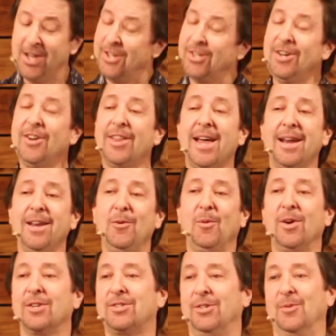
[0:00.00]
You know, that didn't
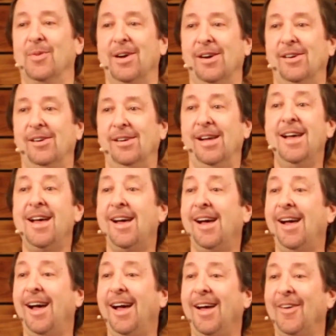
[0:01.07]
work too well.
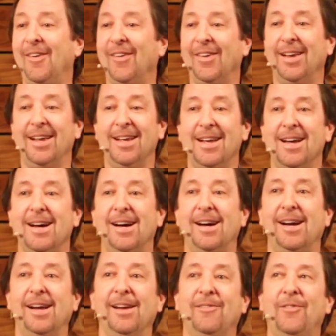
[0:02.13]

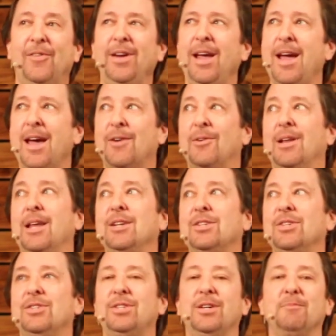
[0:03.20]
If we had a
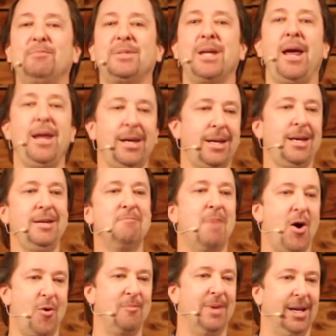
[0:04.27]
relationship tanking
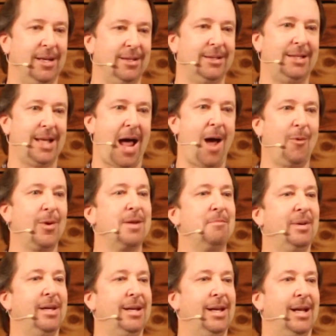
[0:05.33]
moment, that would have
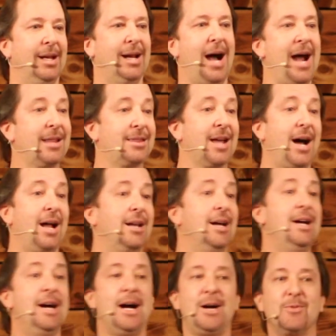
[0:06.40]
been it. I thought
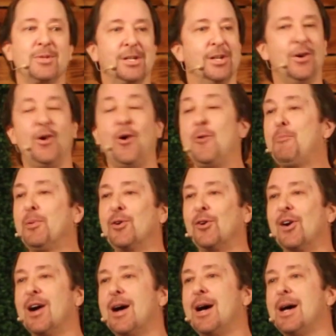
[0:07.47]
I was going to open
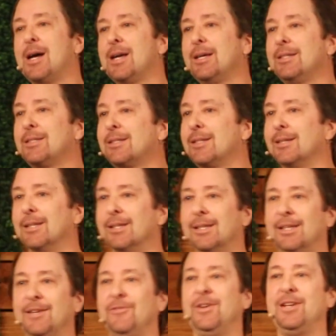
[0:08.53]
her eyes to
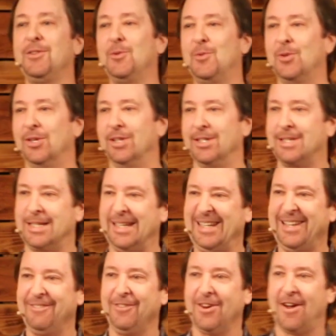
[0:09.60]
living in the woods,
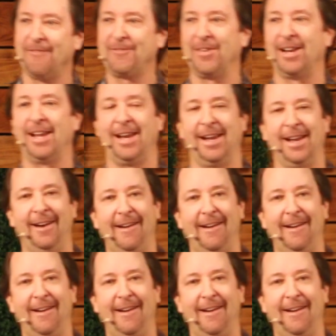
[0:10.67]
living off the land.